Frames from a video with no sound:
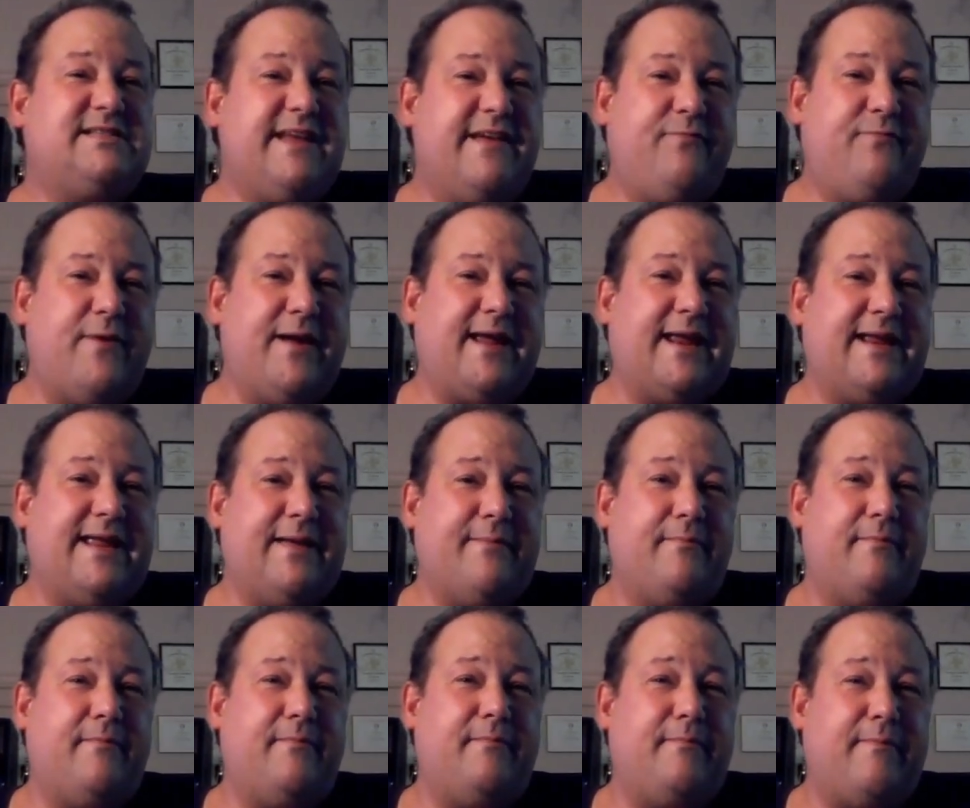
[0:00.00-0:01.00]
see if we can
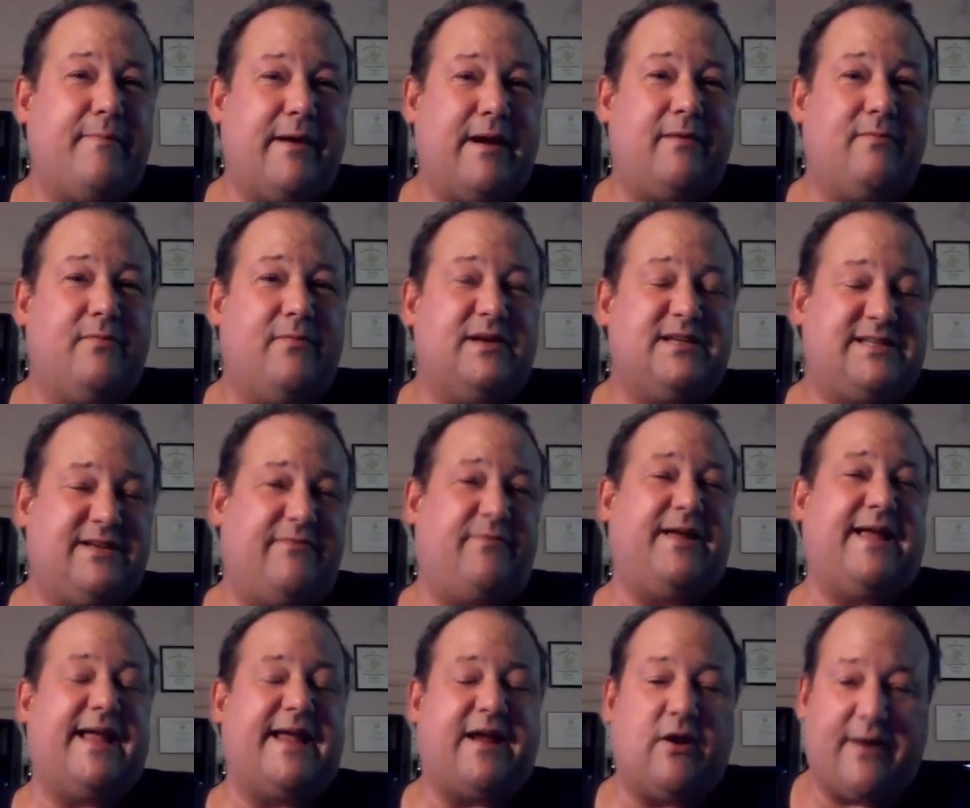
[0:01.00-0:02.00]

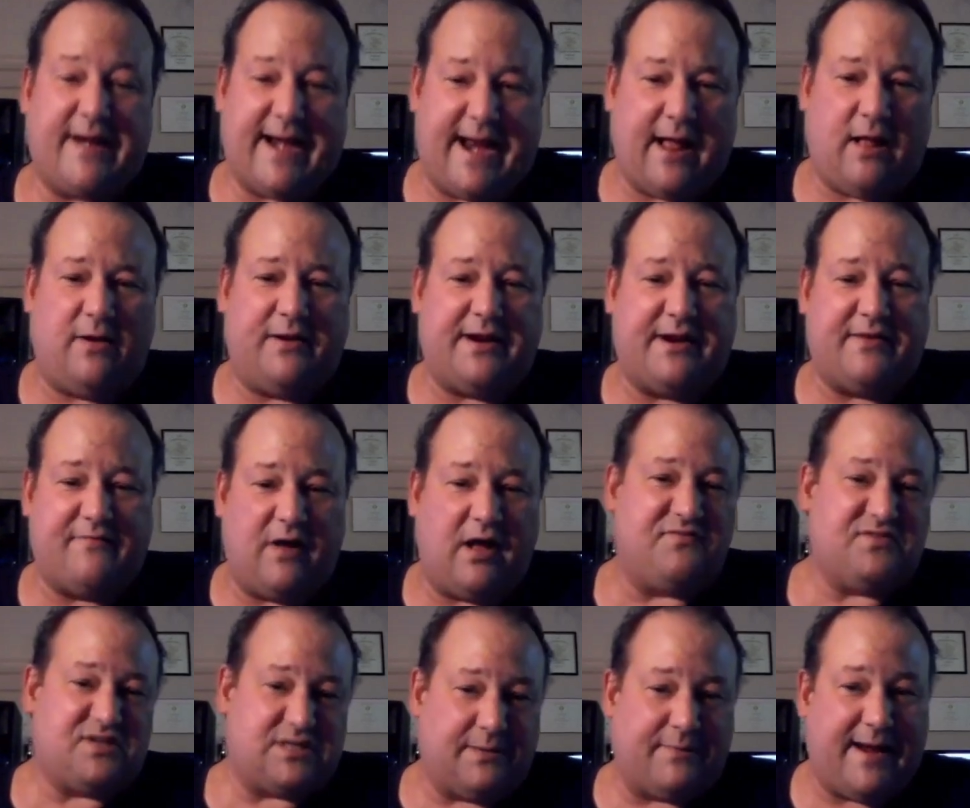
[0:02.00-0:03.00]
get Karen Allen
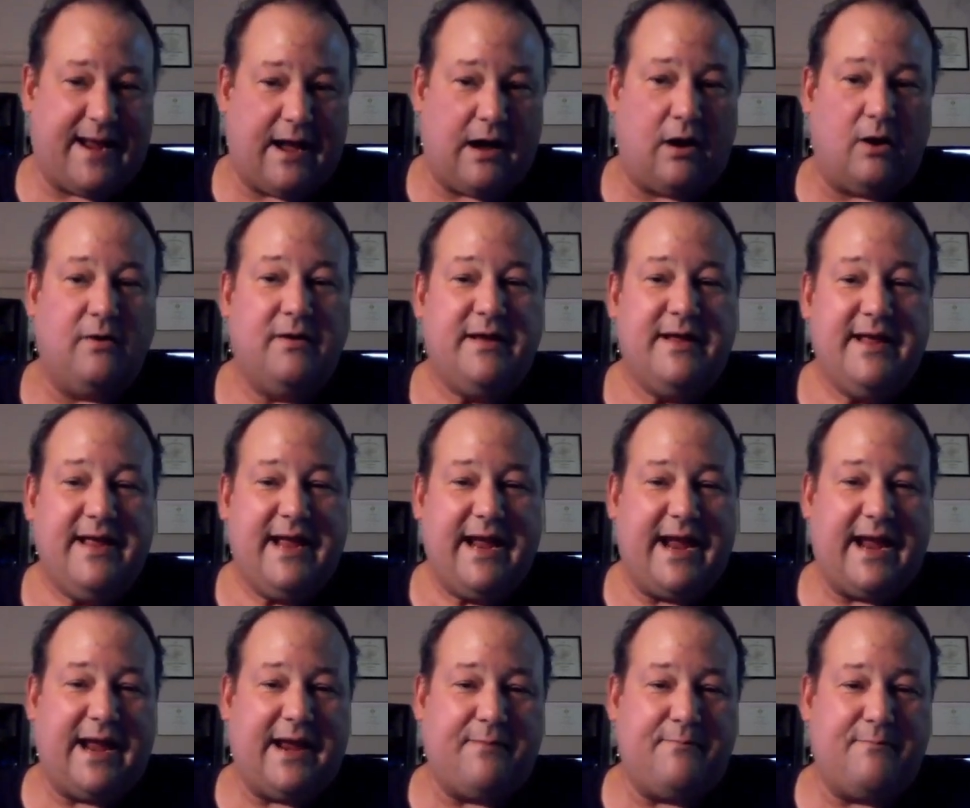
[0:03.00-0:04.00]
involved somehow
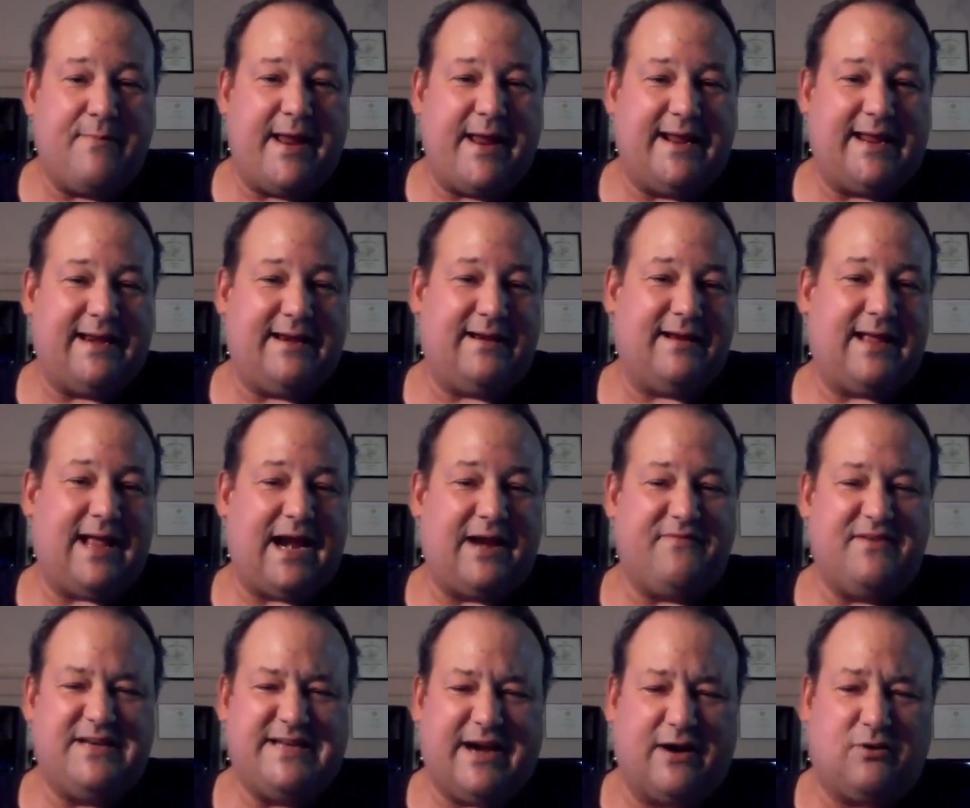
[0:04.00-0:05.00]
and make it kind
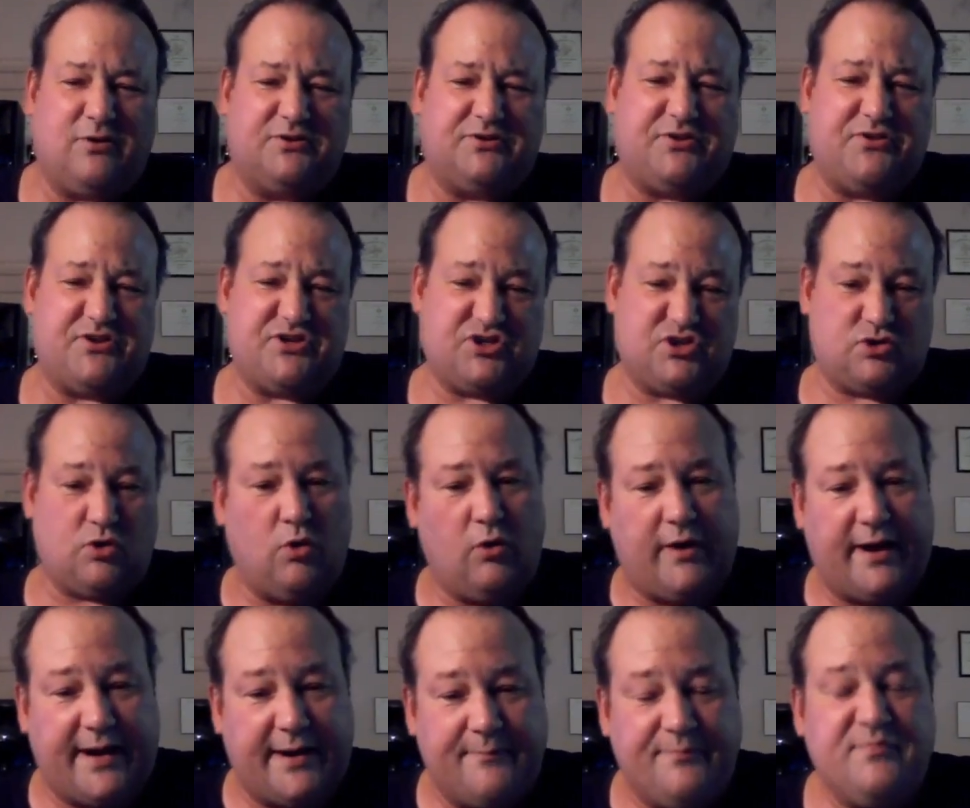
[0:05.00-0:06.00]
of integral to the
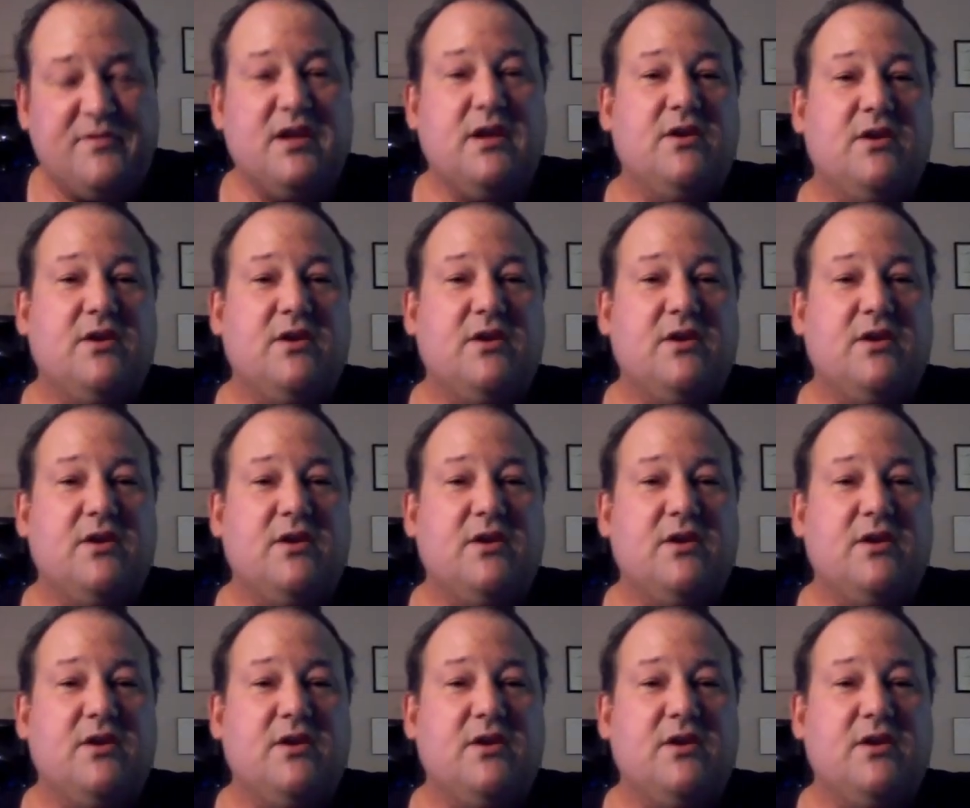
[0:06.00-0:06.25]
story.